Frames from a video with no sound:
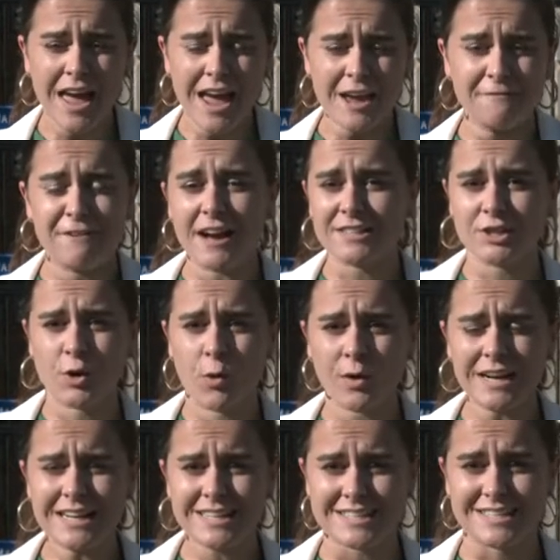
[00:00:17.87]
In fact,
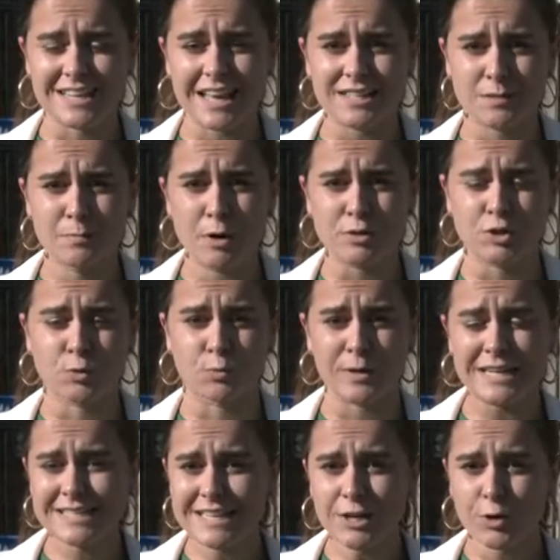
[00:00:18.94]
according to SLED's most
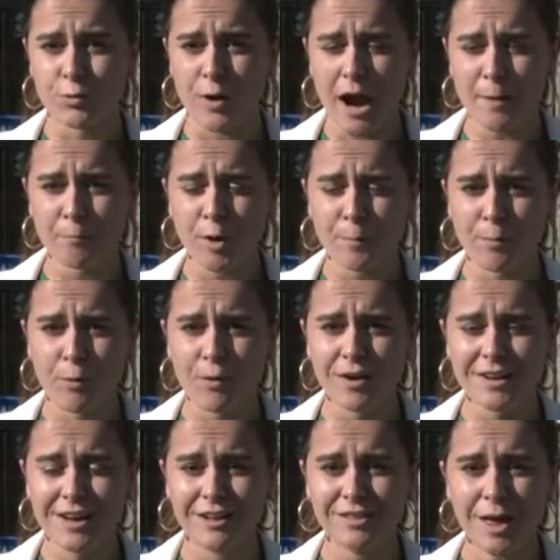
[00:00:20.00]
recent crime
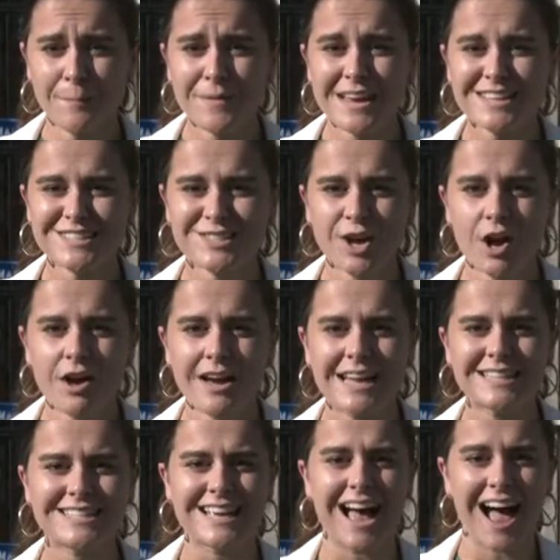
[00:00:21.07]
report, Columbia saw
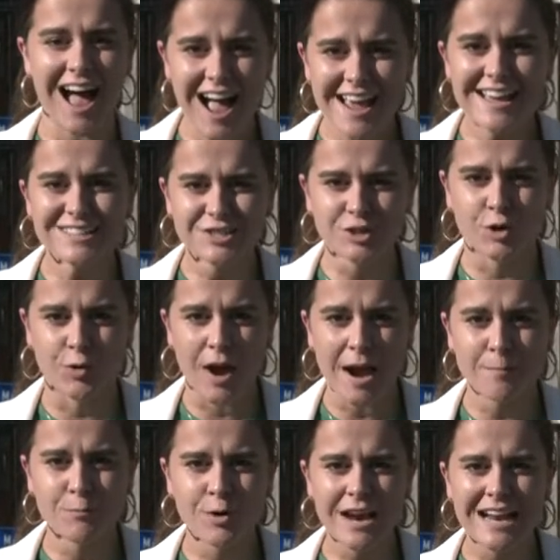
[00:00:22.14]
its highest
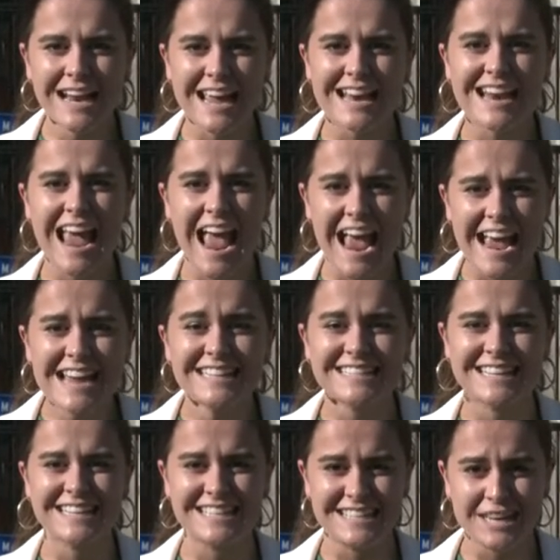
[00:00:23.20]
crime rate in eight
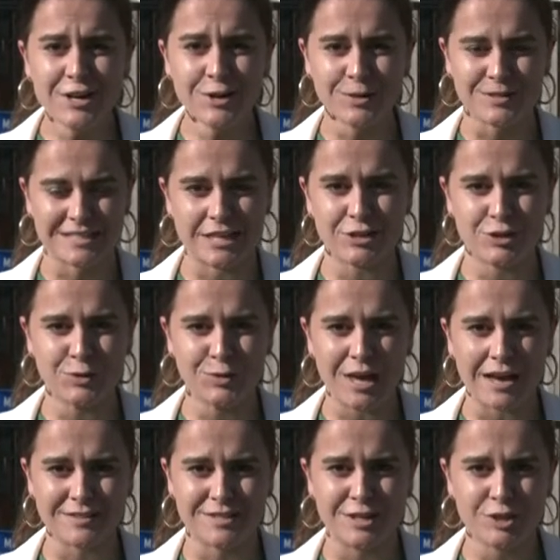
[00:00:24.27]
years in
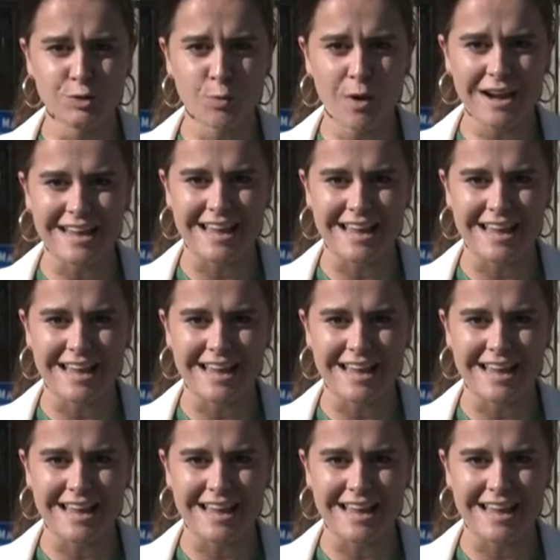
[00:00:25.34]
2020.